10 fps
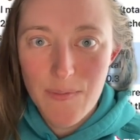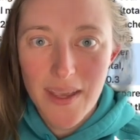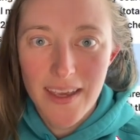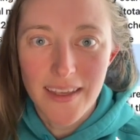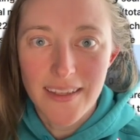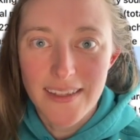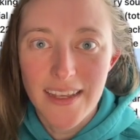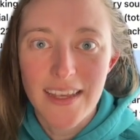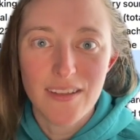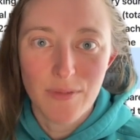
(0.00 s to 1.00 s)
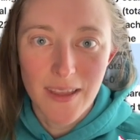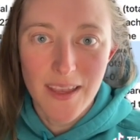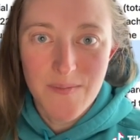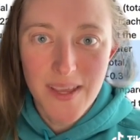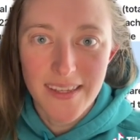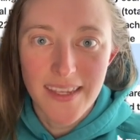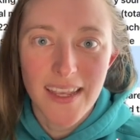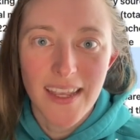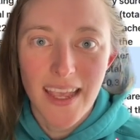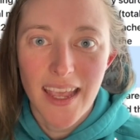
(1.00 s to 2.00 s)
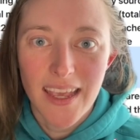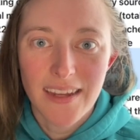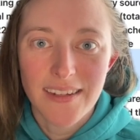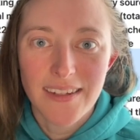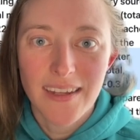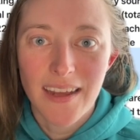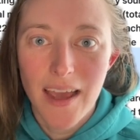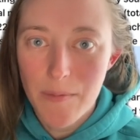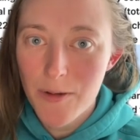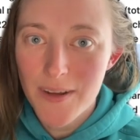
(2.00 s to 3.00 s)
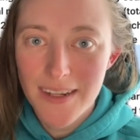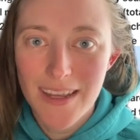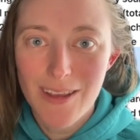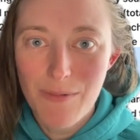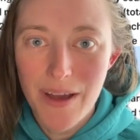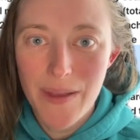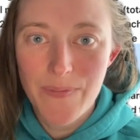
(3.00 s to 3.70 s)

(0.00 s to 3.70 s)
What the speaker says: because it's really amazing, and I'm going to tell you why.